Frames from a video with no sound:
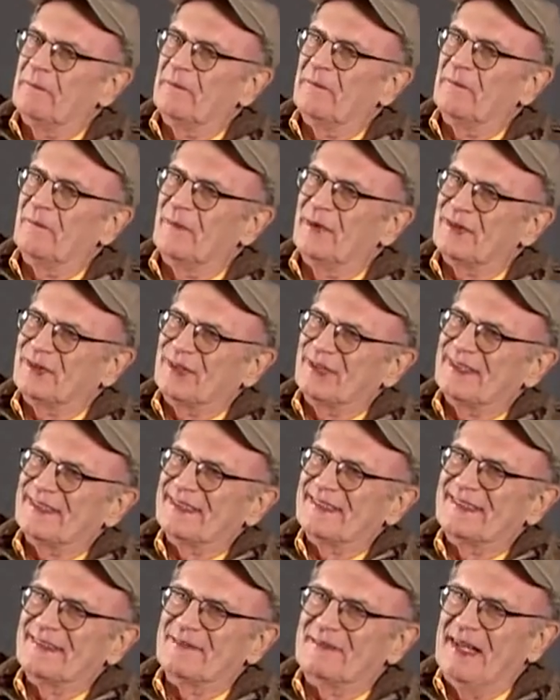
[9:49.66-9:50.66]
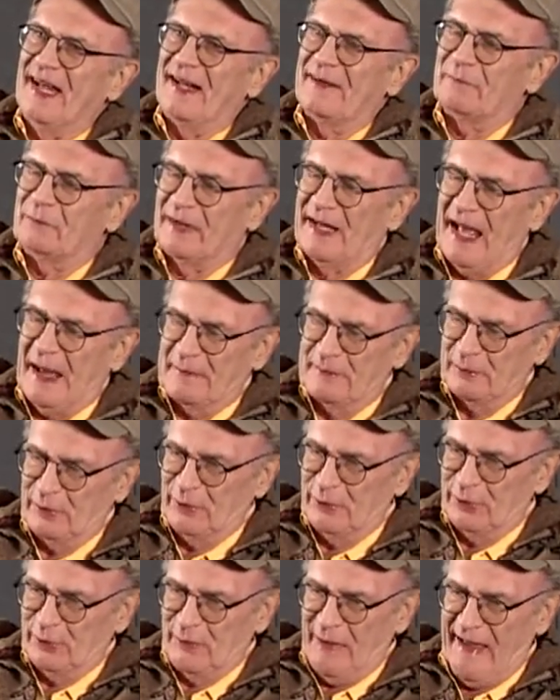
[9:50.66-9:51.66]
Which is not what happens when
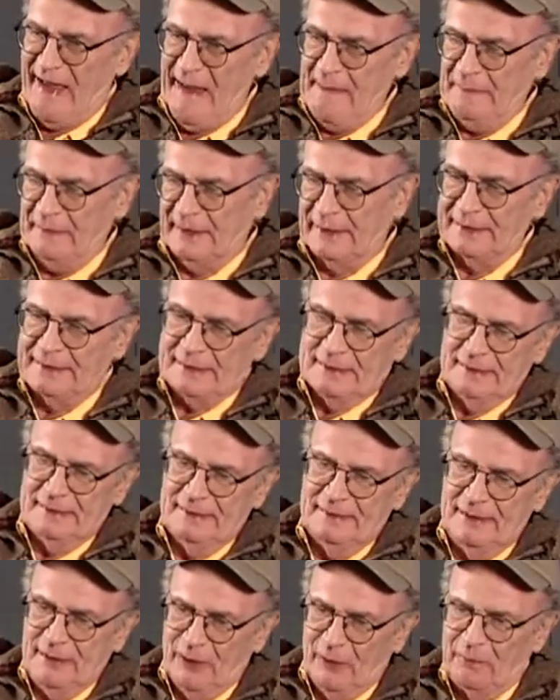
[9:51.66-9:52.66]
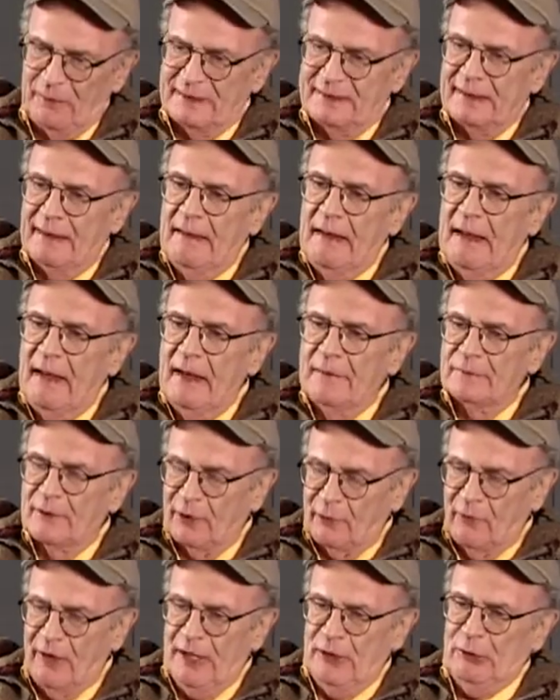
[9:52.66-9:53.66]
you do Hamlet, you know, but the
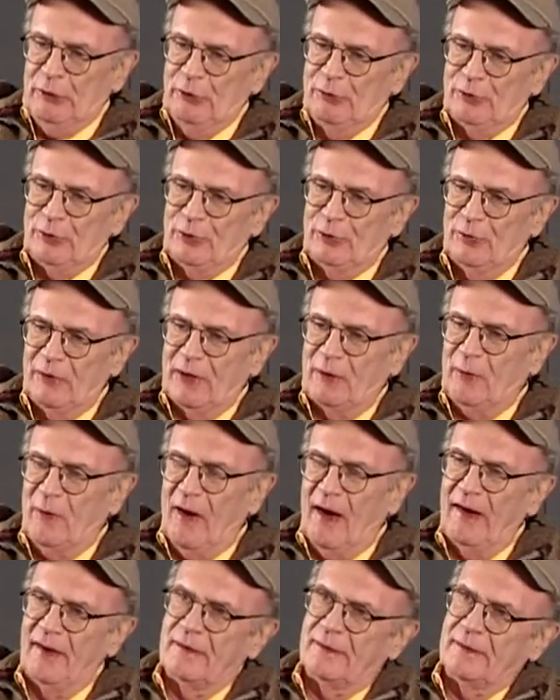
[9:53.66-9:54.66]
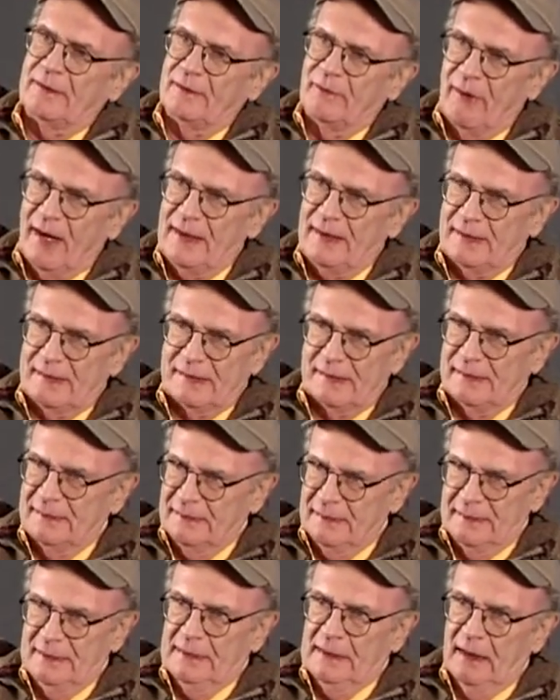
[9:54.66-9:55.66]
Great Hoodoo required great,
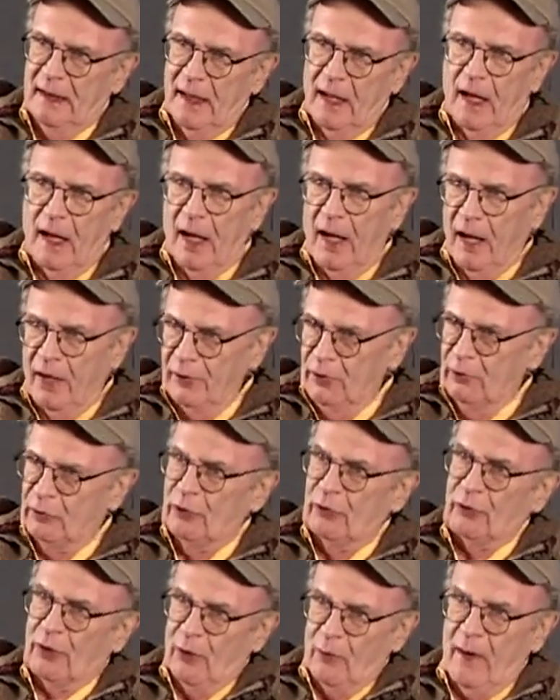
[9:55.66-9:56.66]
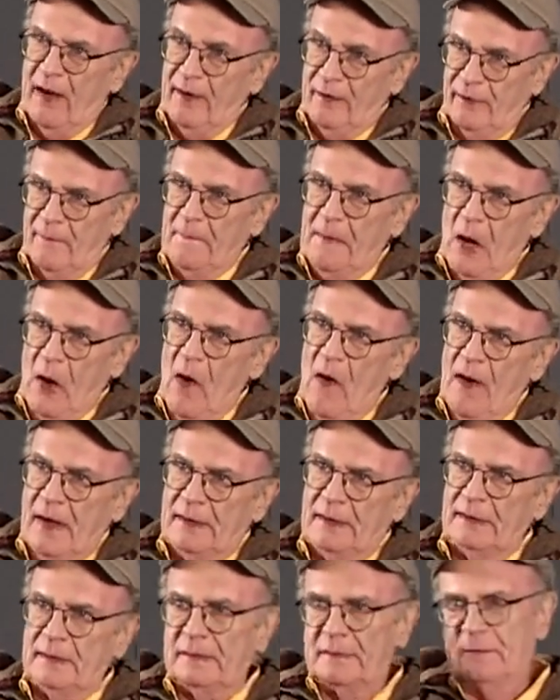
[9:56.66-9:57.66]
you could go out of your
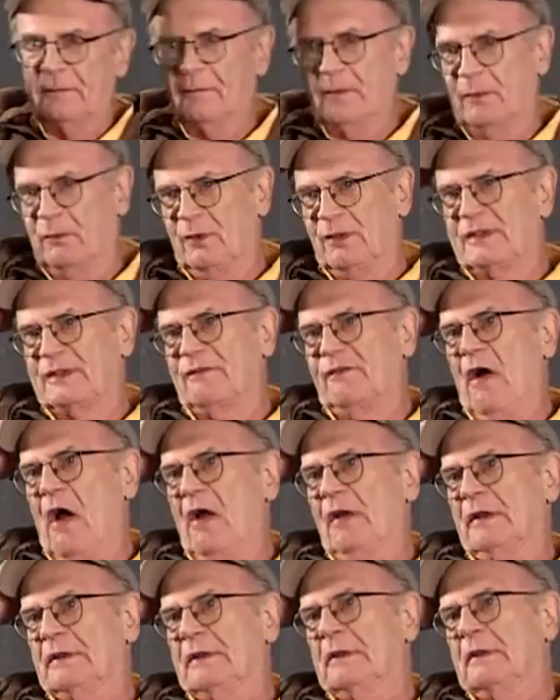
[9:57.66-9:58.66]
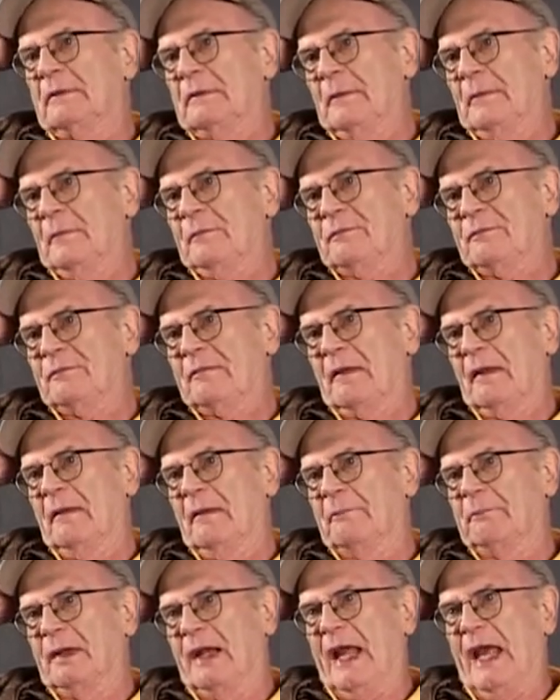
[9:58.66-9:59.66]
mind. It was fun.
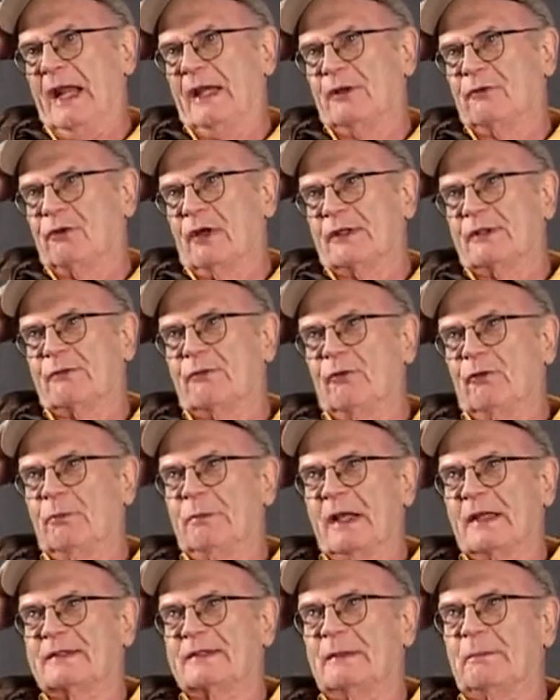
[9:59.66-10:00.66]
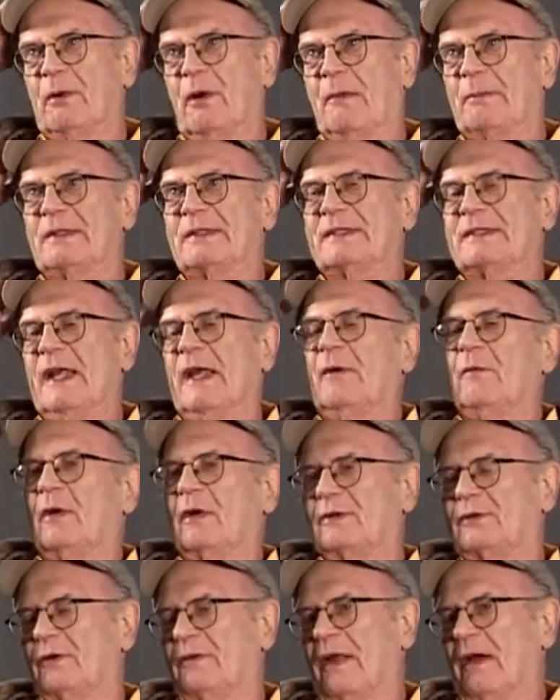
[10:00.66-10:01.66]
But I had a dressing room next to Barbara
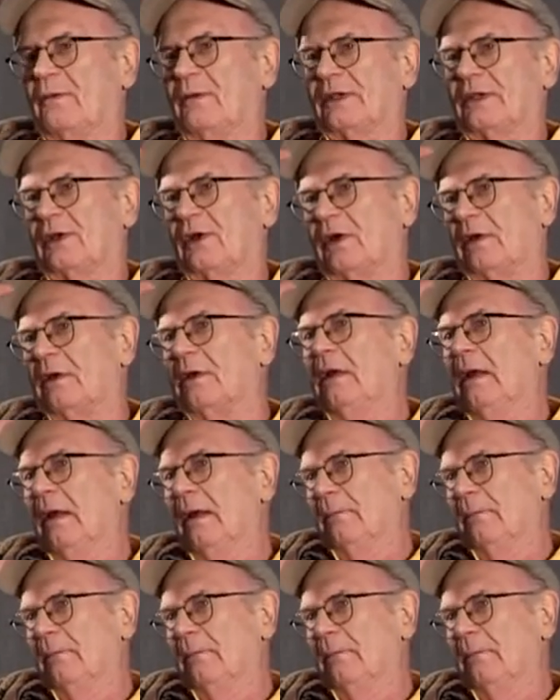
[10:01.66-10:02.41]
Stanwyck, so that was good.